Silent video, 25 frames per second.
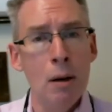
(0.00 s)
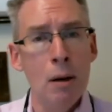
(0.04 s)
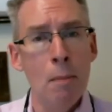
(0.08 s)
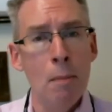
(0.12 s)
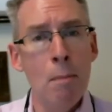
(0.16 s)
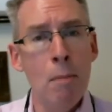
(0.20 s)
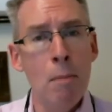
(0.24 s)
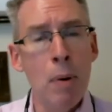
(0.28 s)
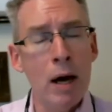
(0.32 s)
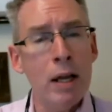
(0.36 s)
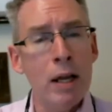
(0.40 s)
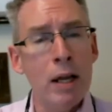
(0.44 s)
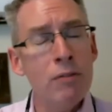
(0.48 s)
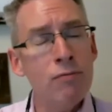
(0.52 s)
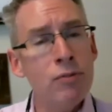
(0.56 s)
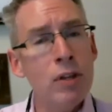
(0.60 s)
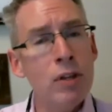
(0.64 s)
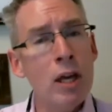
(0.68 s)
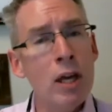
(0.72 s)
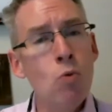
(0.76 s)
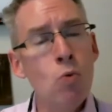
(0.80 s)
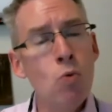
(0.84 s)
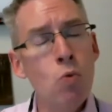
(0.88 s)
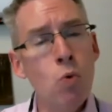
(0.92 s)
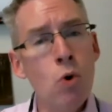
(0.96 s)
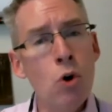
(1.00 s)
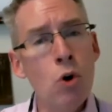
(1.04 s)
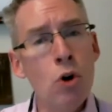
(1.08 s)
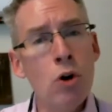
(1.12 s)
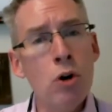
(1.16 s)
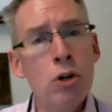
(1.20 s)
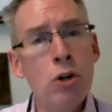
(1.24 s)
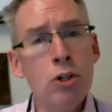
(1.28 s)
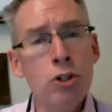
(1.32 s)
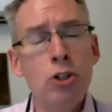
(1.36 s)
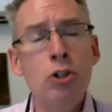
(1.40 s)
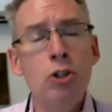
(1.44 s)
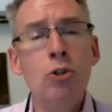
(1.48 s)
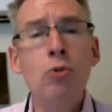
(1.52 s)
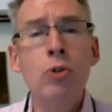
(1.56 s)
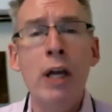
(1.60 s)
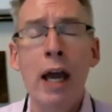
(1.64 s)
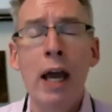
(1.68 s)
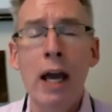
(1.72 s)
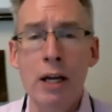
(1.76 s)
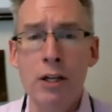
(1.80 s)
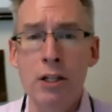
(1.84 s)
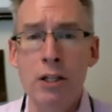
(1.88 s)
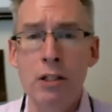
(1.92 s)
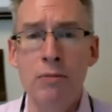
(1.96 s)
But if they were to
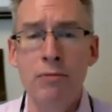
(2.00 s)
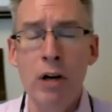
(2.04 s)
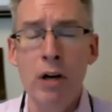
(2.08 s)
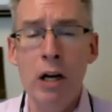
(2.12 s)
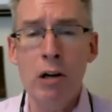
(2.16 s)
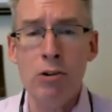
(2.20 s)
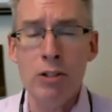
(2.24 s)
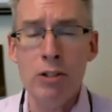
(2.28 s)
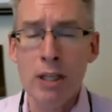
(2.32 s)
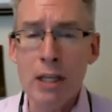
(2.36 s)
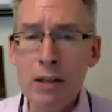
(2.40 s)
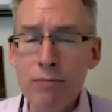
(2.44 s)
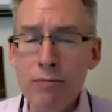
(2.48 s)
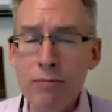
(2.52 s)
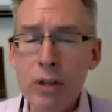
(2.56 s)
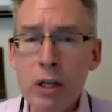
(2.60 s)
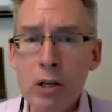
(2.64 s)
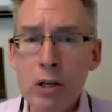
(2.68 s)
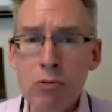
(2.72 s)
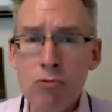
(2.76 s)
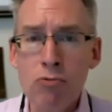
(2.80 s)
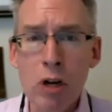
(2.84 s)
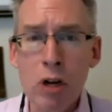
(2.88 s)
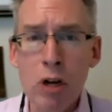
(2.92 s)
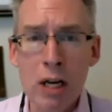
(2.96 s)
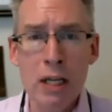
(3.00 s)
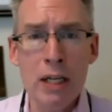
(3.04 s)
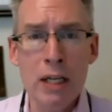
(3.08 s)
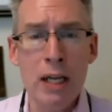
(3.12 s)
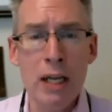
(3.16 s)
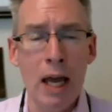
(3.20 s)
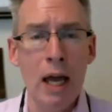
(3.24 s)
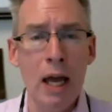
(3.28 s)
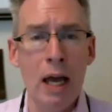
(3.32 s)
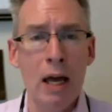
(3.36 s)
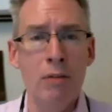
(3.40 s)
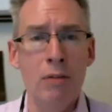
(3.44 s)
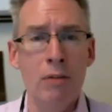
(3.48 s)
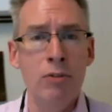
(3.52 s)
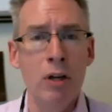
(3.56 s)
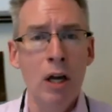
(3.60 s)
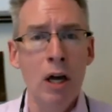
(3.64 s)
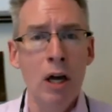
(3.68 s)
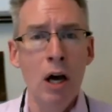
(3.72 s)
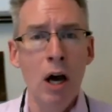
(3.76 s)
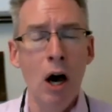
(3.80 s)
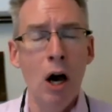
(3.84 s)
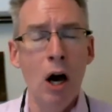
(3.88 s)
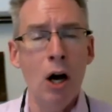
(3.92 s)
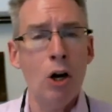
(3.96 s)
catch the virus, if they already have
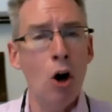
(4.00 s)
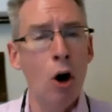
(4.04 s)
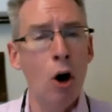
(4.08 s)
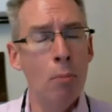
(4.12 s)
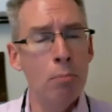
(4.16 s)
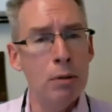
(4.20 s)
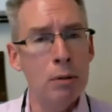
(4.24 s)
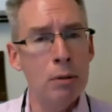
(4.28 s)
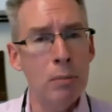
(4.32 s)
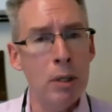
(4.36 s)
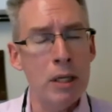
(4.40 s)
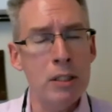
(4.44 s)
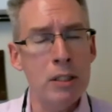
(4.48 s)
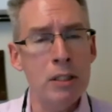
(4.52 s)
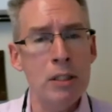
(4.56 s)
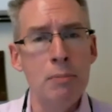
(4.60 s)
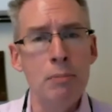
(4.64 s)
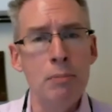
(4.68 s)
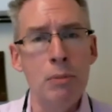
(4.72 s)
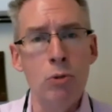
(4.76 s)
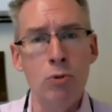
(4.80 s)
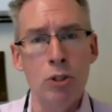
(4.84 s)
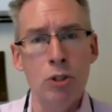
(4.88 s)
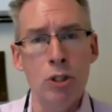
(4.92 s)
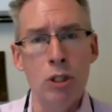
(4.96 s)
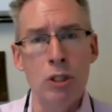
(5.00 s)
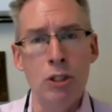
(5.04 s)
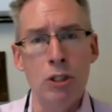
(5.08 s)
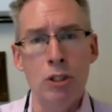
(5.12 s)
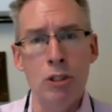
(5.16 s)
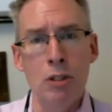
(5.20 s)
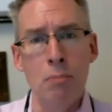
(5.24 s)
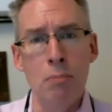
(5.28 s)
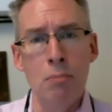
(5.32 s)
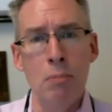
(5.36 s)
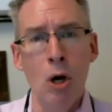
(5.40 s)
a compromised immune system